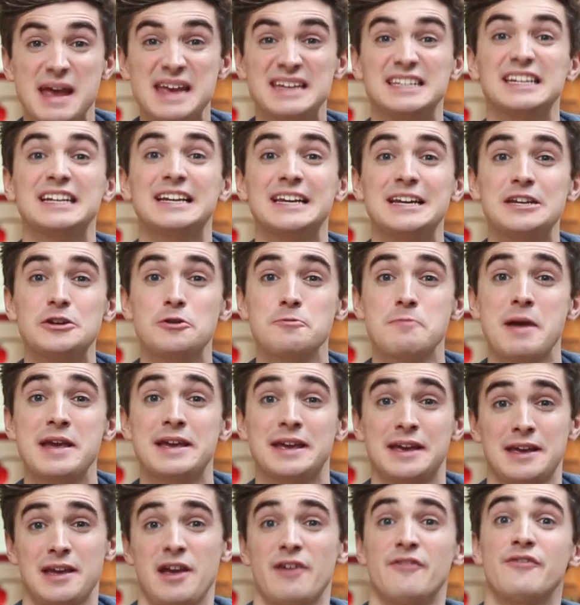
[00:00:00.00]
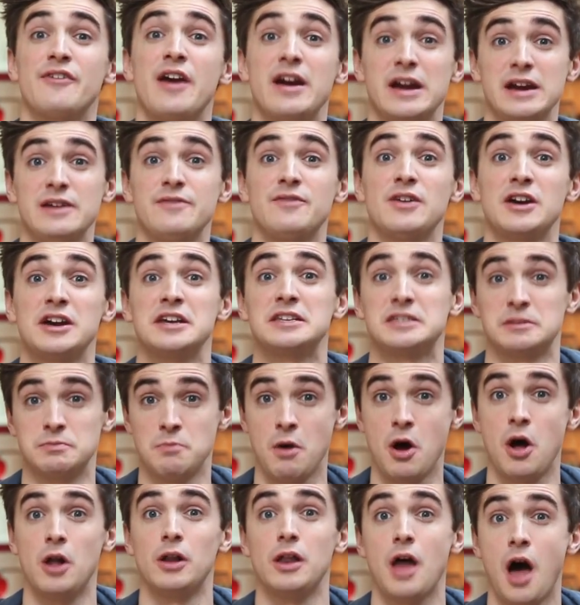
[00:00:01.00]
Basically, you're making a very, very
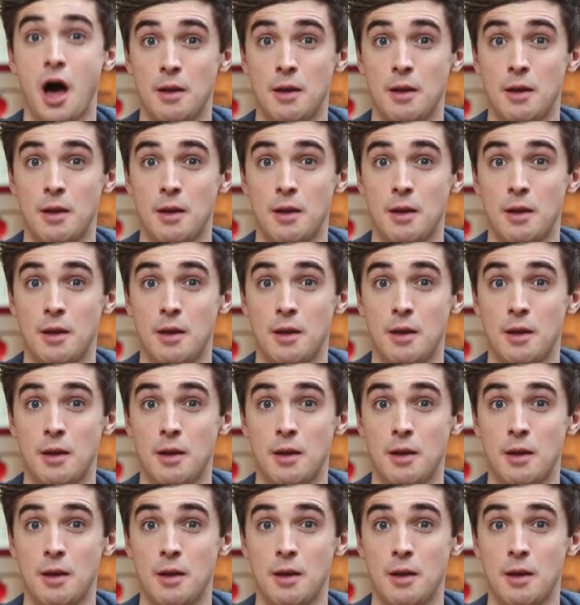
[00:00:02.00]
small